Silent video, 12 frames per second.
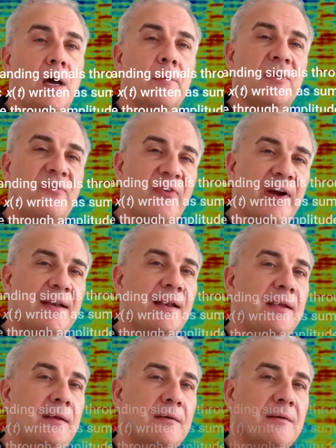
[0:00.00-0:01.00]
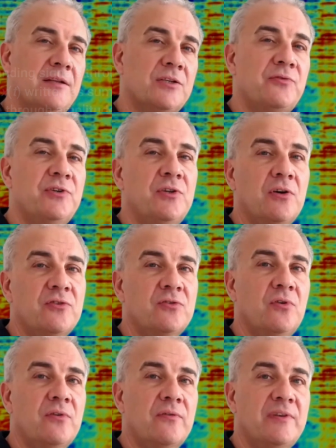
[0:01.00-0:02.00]
But finally, this result is
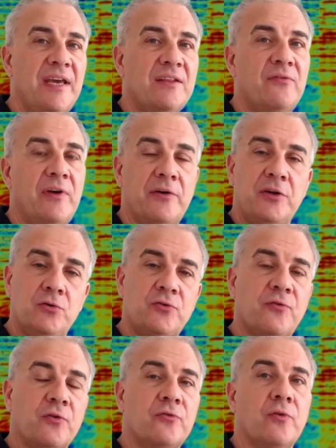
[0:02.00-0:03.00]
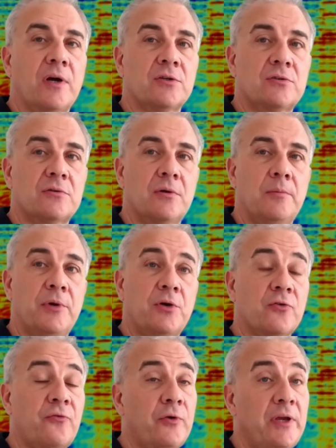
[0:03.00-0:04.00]
not yet very useful to us,
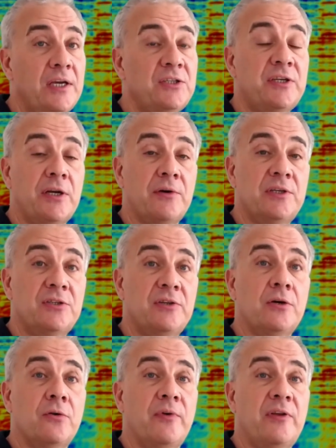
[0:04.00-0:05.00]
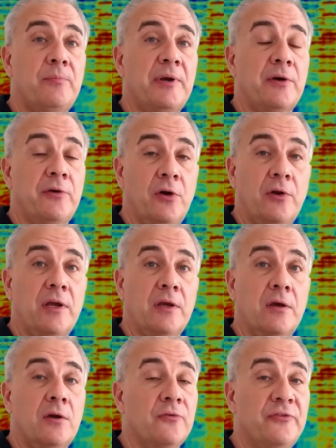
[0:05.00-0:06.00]
because Fourier series deal with
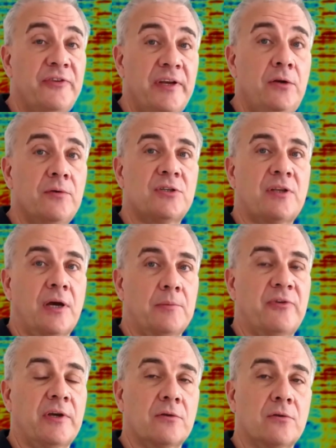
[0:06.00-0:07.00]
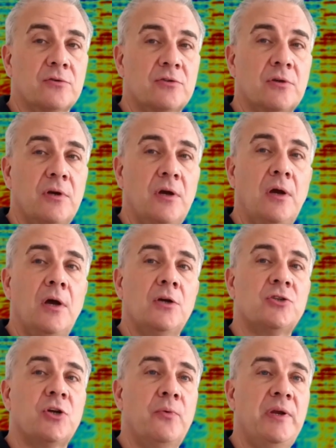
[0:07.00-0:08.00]
periodic, continuous time signals.
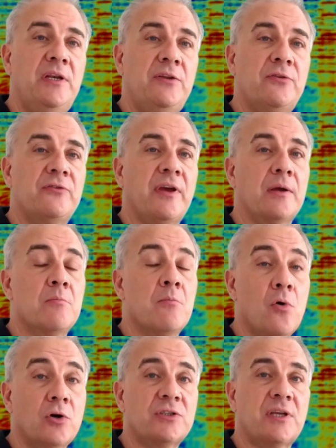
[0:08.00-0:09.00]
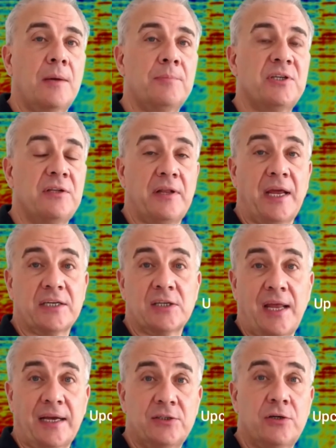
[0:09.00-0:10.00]
So we need to take more steps in the next
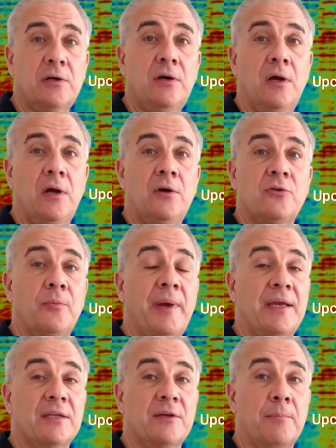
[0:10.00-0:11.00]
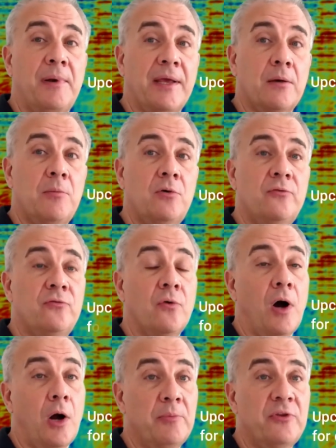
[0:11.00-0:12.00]
lecture to make it applicable to
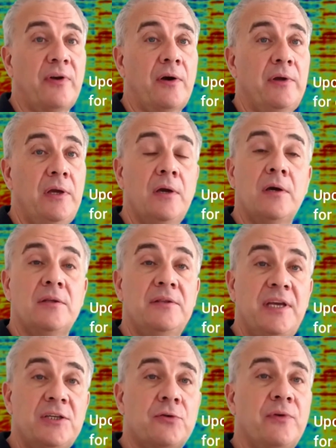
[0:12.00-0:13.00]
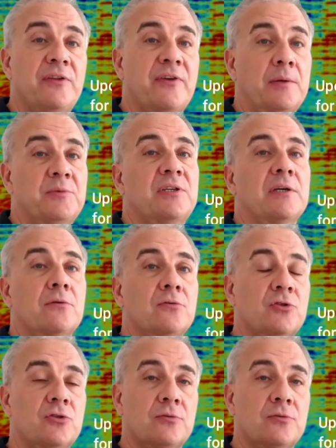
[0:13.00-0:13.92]
arbitrary, discrete time signals.